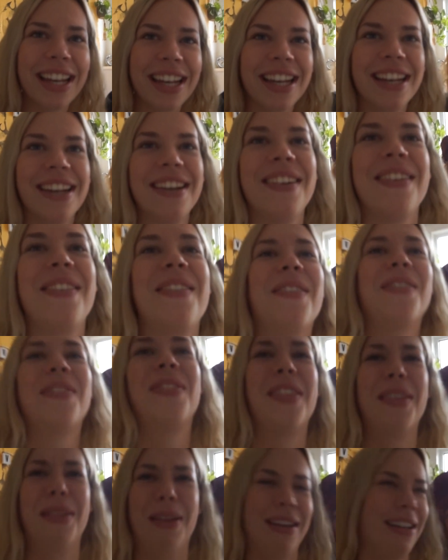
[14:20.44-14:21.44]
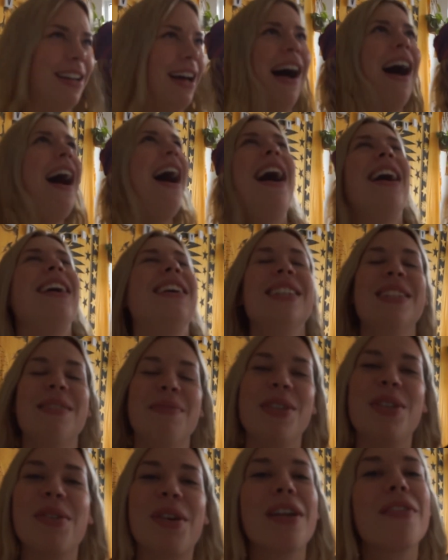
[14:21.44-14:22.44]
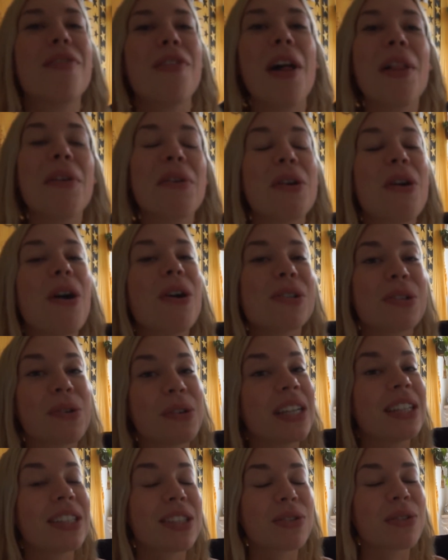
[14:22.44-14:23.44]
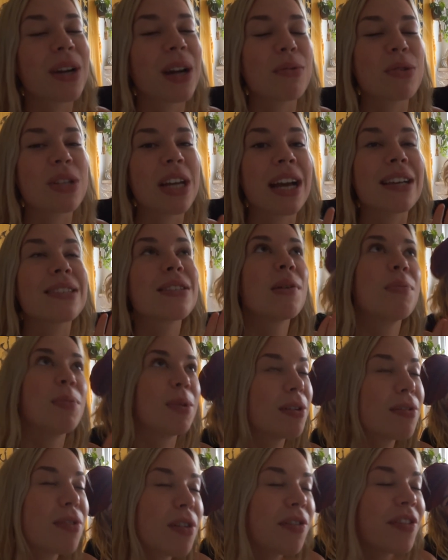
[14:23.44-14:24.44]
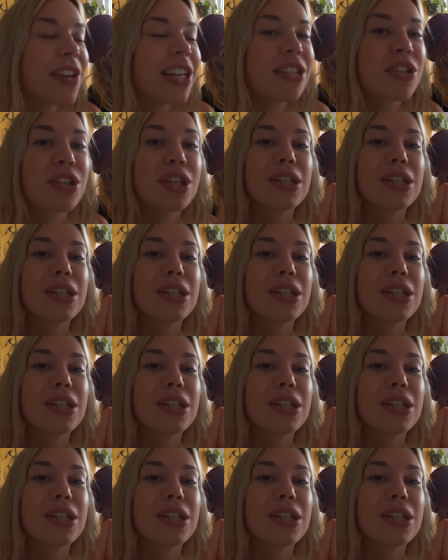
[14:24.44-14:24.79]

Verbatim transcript: I was like confused. Ah! But you can follow her also on Instagram. She has a beautiful feed.